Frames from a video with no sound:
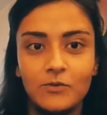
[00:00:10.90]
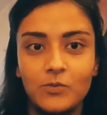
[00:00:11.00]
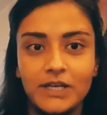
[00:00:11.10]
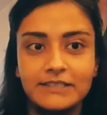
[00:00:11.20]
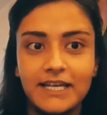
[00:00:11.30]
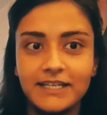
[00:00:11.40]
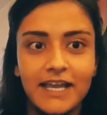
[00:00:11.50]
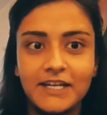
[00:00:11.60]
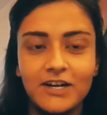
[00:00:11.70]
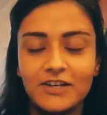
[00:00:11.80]
we
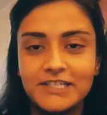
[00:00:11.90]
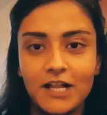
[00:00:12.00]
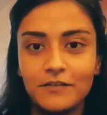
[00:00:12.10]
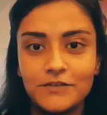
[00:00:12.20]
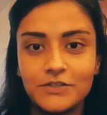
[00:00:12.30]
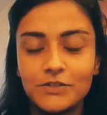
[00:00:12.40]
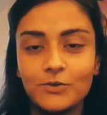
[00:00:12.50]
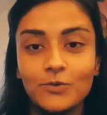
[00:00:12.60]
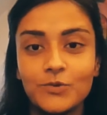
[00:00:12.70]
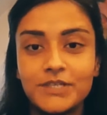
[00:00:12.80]
dedicated ourselves
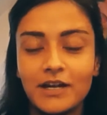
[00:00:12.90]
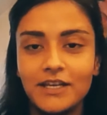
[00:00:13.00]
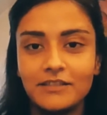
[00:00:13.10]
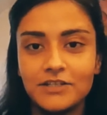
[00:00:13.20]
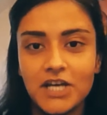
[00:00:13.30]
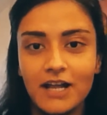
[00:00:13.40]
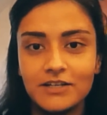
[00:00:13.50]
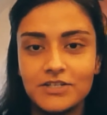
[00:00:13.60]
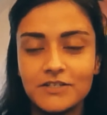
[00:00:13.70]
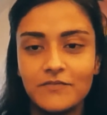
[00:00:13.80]
to studying the
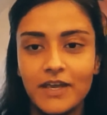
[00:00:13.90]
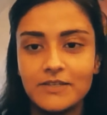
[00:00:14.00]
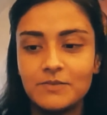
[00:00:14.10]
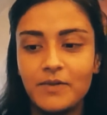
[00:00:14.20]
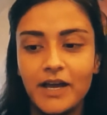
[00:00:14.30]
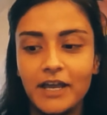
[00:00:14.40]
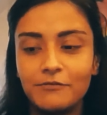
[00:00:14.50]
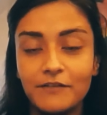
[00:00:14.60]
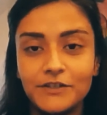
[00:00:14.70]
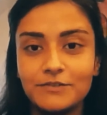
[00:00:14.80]
challenges faced by
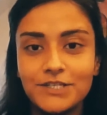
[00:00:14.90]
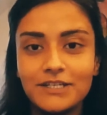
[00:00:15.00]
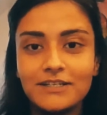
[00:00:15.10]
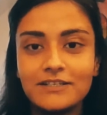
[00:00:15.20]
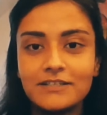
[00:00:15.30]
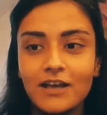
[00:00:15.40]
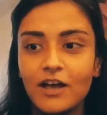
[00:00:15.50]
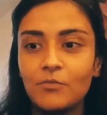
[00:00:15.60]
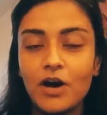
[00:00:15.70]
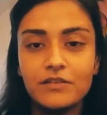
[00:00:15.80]
refugees,
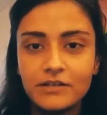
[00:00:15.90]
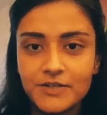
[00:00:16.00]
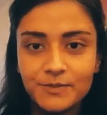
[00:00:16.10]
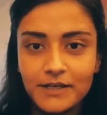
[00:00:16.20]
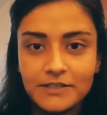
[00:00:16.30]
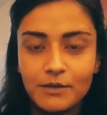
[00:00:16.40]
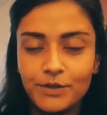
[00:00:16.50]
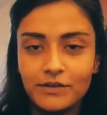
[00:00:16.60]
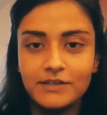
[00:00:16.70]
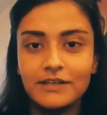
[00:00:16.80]
other displaced
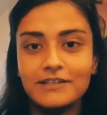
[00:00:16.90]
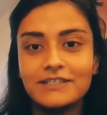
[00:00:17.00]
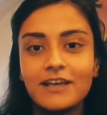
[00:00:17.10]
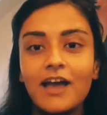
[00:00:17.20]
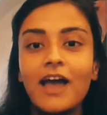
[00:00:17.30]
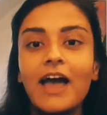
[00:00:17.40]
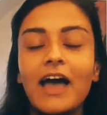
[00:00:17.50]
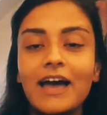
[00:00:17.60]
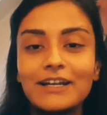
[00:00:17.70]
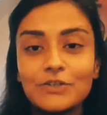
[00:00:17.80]
communities,
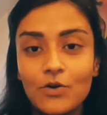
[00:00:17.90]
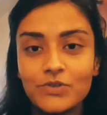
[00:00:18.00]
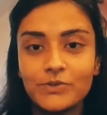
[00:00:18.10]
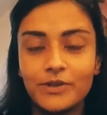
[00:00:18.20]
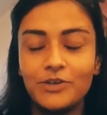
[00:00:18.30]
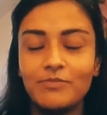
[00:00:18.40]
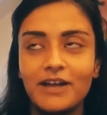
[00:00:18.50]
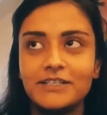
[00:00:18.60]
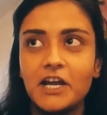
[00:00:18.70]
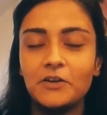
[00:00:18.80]
and also the
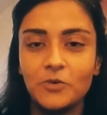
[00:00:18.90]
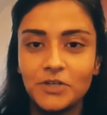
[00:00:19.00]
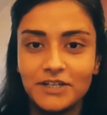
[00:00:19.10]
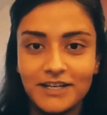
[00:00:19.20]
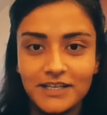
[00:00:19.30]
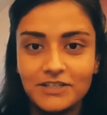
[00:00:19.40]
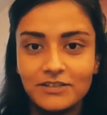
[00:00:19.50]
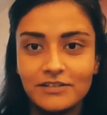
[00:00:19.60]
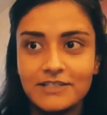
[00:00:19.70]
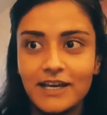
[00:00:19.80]
humanitarian
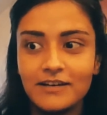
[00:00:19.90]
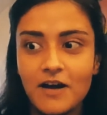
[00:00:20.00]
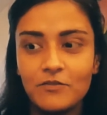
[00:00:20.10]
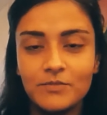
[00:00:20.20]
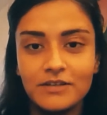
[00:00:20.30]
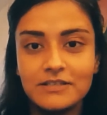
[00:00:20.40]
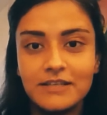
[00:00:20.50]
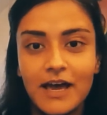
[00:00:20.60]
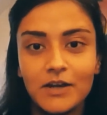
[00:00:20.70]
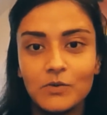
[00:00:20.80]
organizations and governments
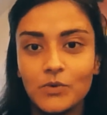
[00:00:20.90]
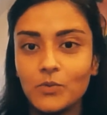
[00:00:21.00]
that were